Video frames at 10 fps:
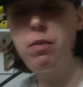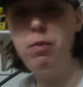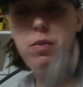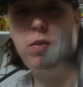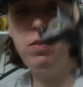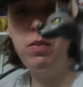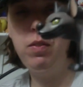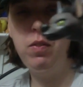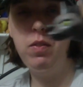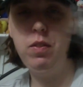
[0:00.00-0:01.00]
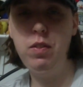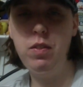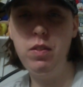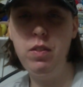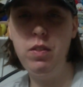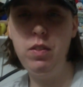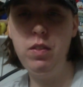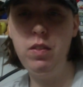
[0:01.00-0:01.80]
(silence)